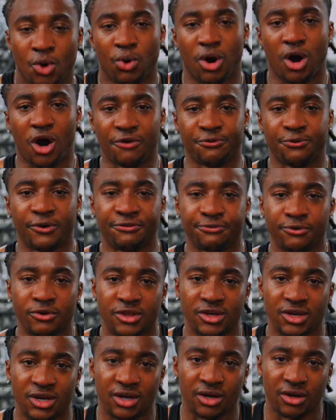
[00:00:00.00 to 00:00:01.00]
We're halfway through
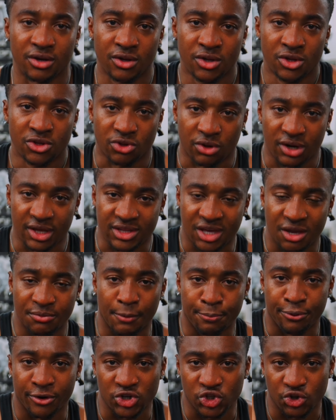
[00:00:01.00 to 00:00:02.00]
the year. So let's keep
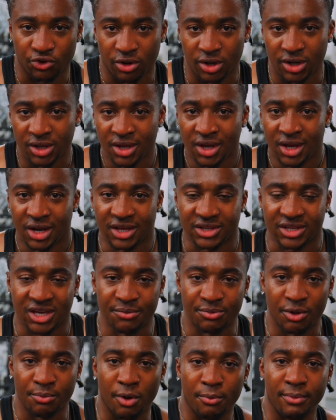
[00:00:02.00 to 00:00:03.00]
the pressure on, let's
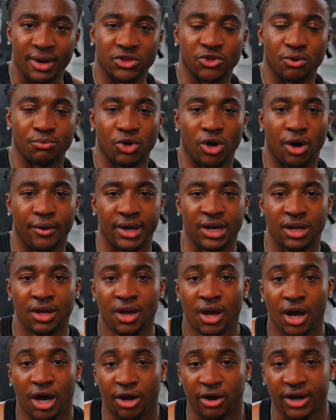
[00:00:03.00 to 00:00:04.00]
keep the momentum going,
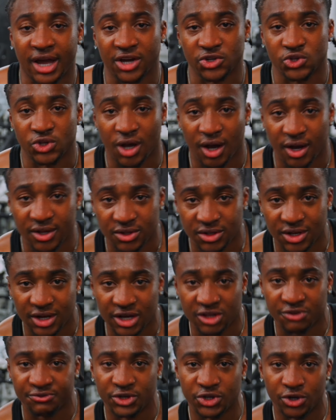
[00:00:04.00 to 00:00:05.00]
and I'll catch you guys in the
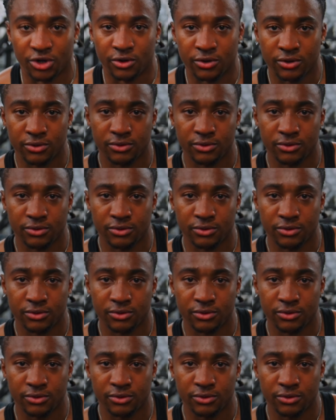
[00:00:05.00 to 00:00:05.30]
next video.